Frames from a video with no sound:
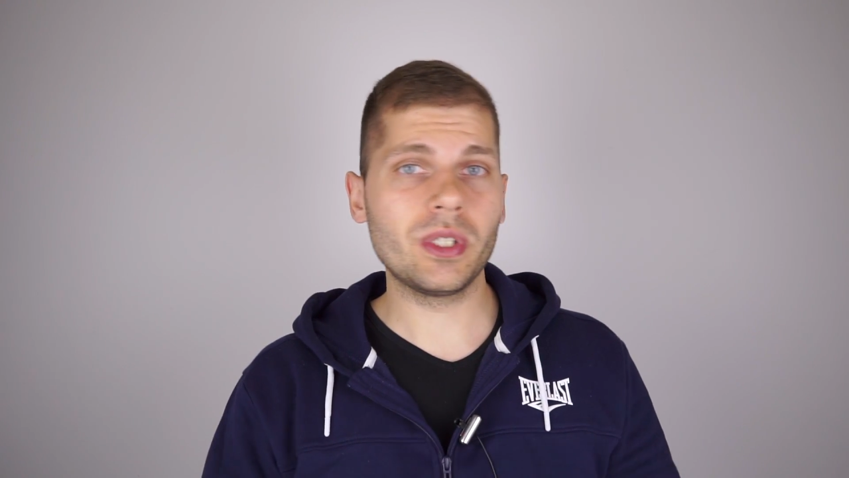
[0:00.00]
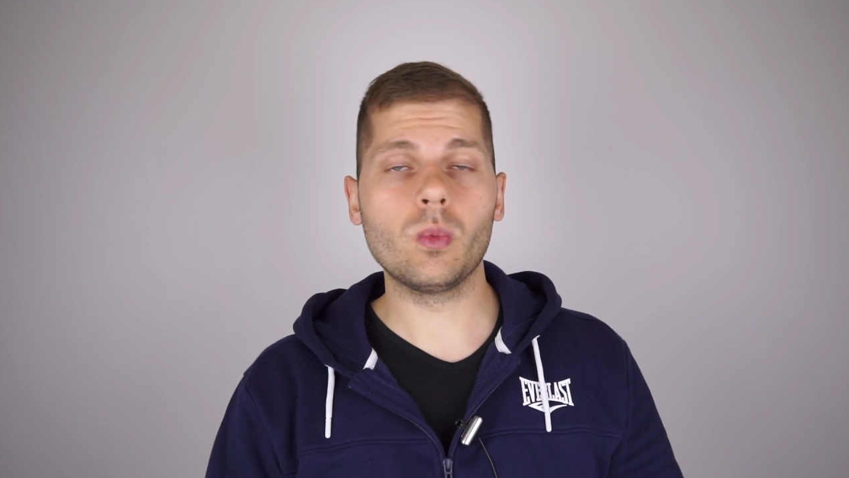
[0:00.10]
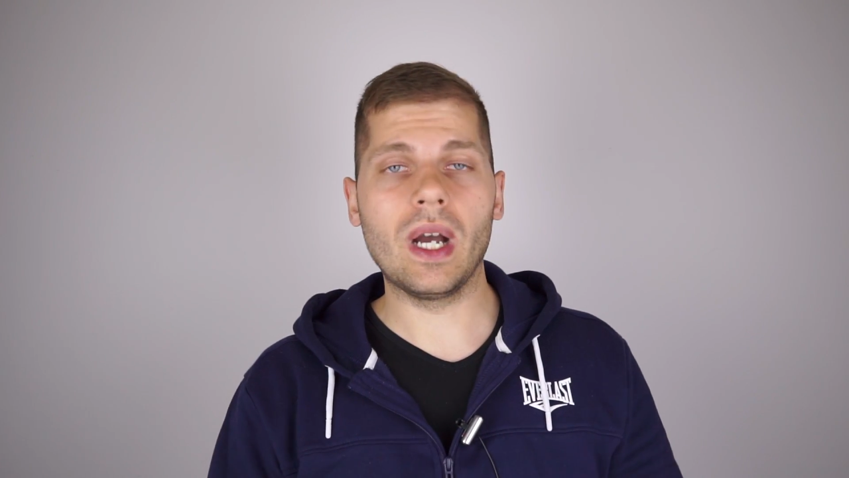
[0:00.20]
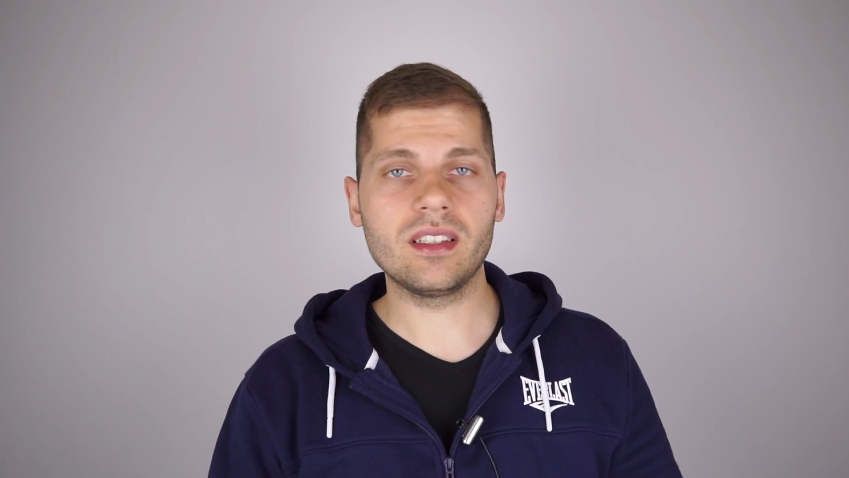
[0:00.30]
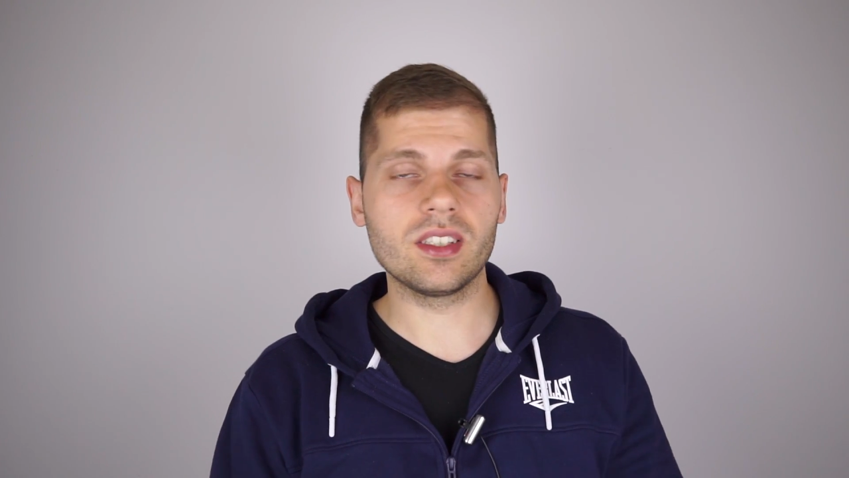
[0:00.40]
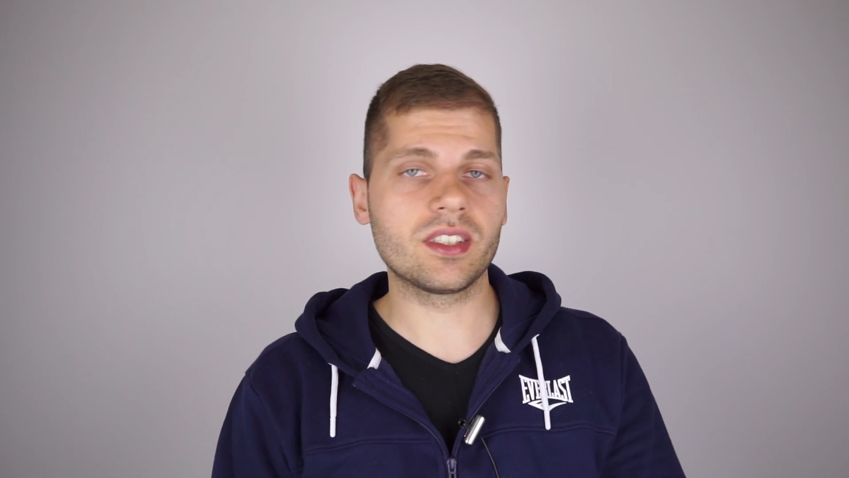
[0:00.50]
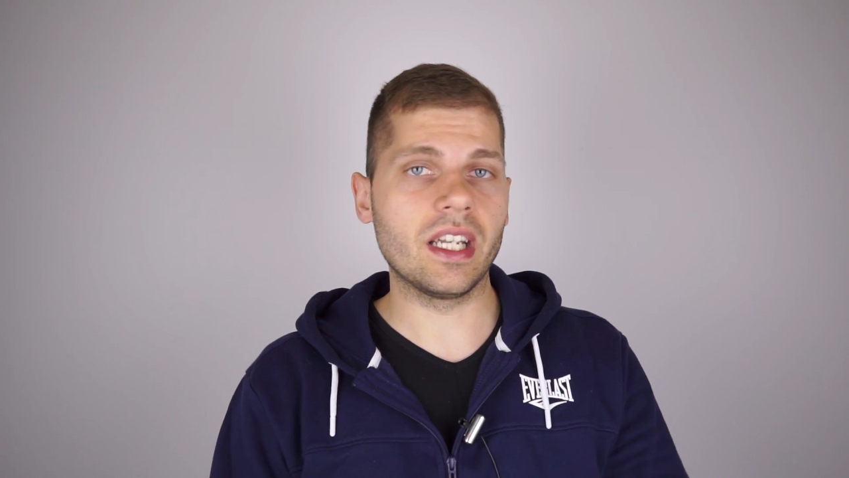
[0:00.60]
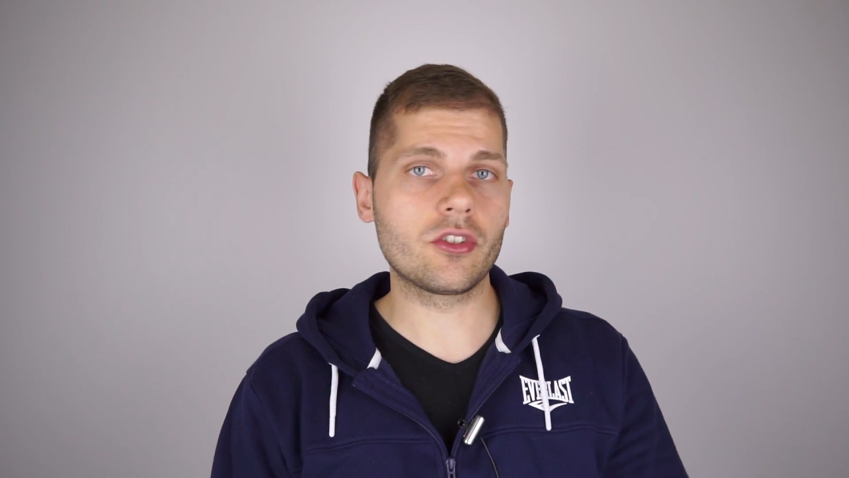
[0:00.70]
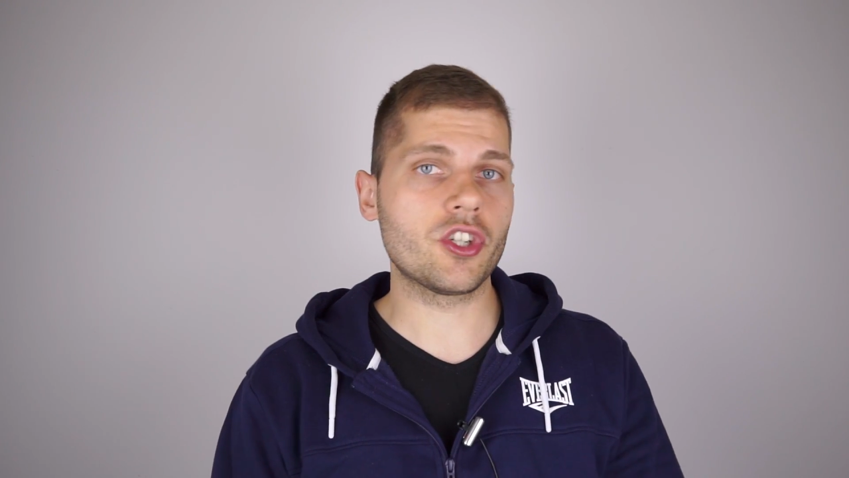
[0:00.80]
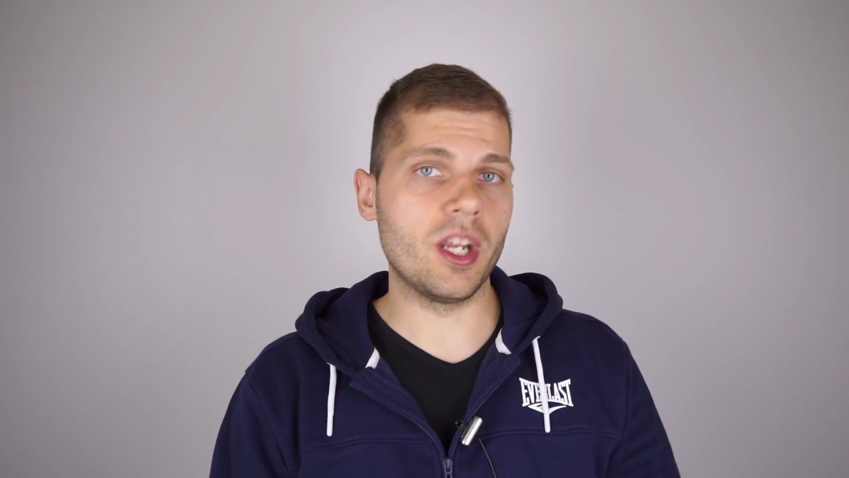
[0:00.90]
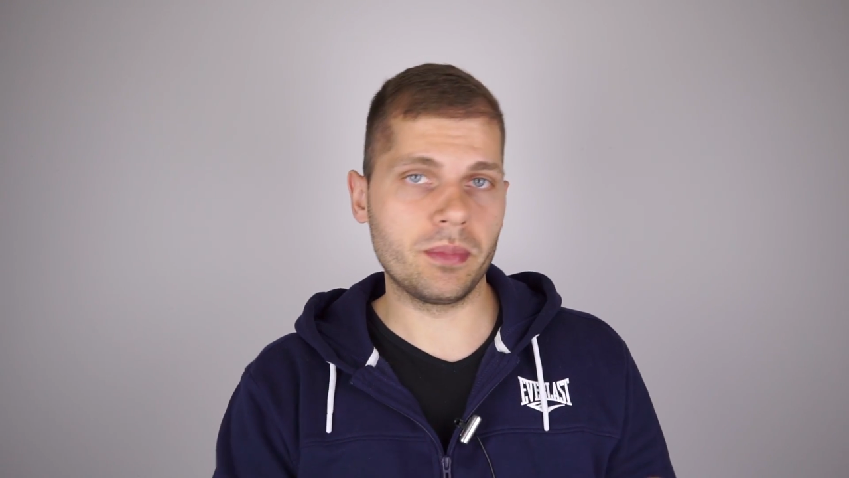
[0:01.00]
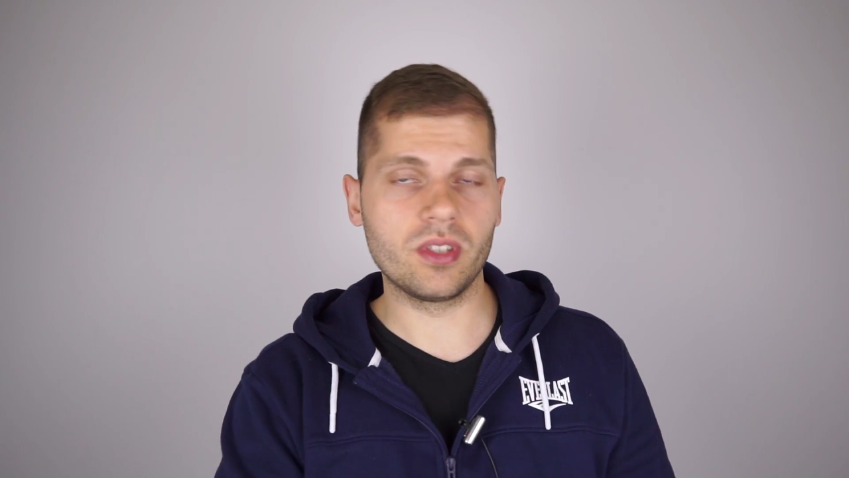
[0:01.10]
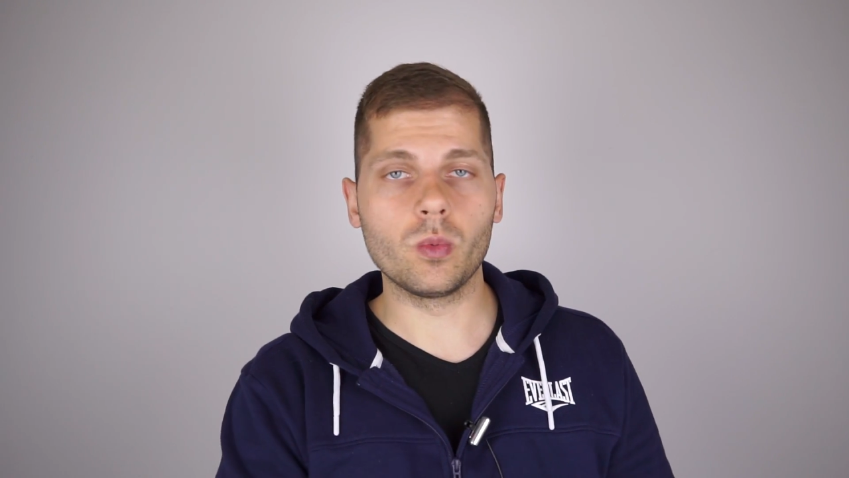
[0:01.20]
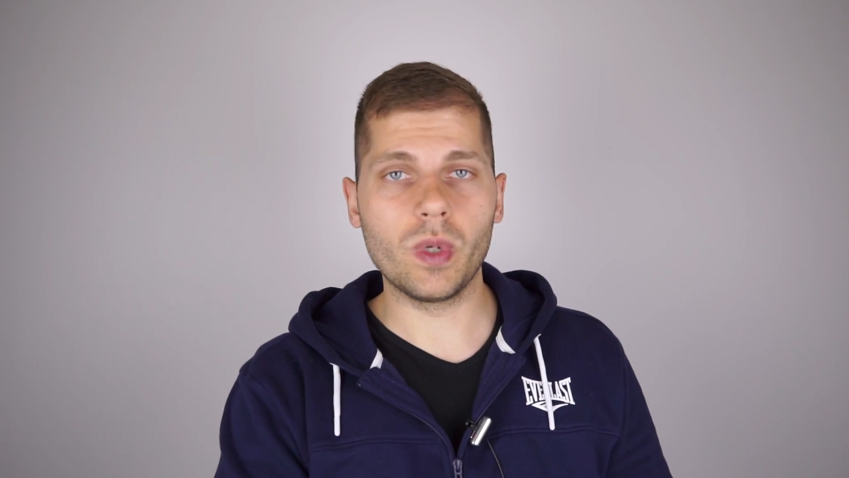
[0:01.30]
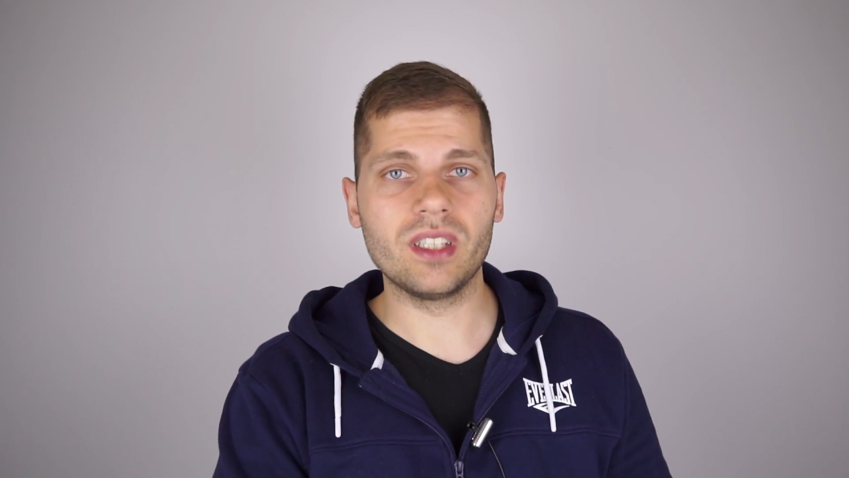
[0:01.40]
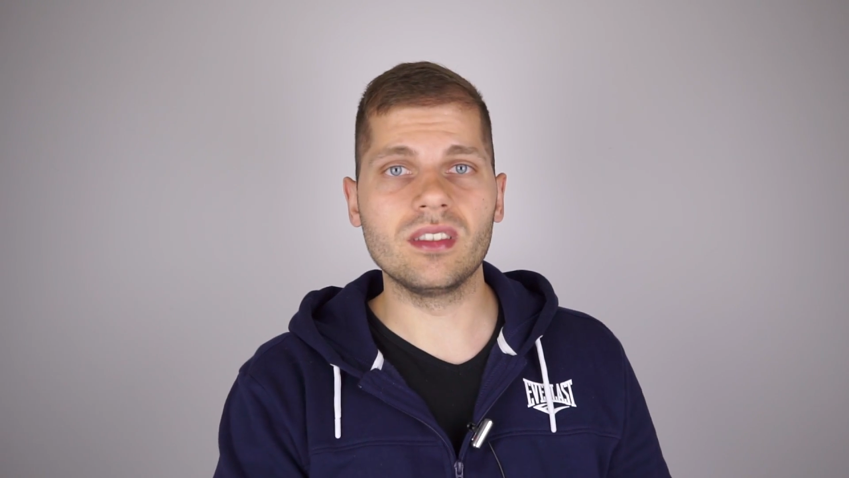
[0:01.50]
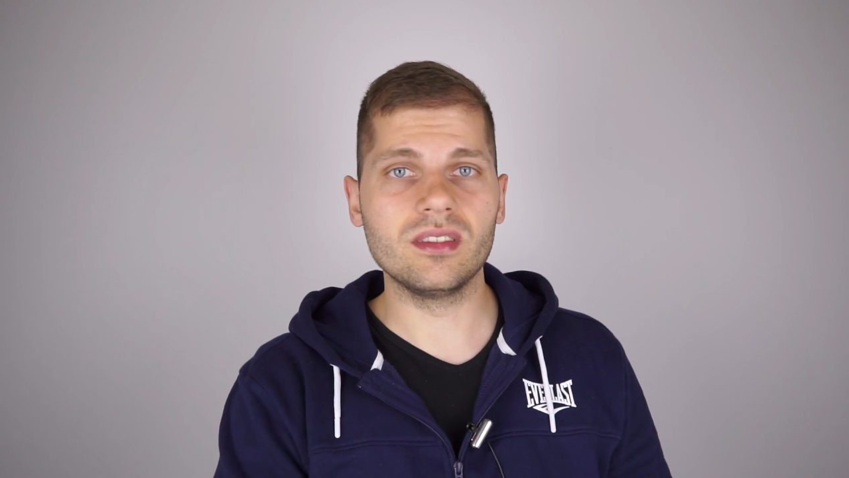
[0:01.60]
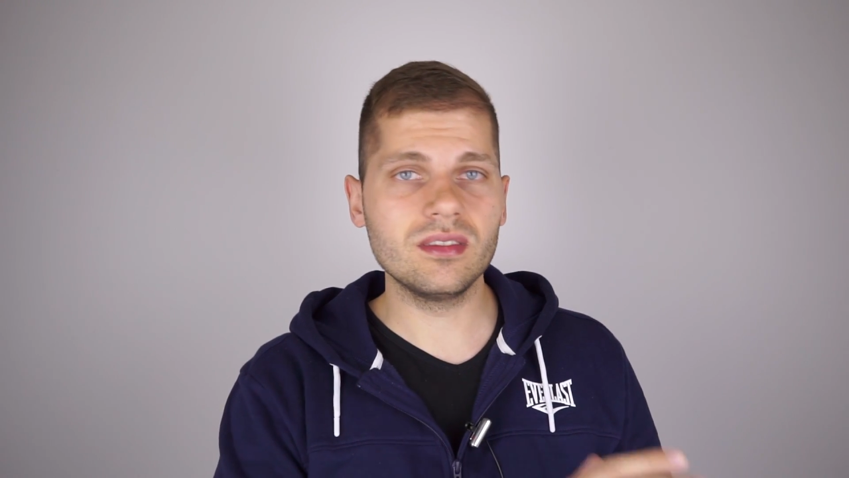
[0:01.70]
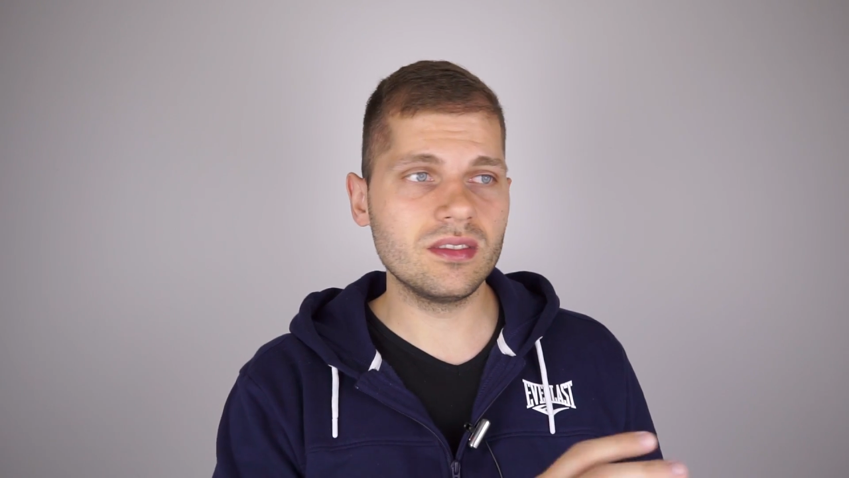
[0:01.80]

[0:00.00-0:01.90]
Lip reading: devices get shipped with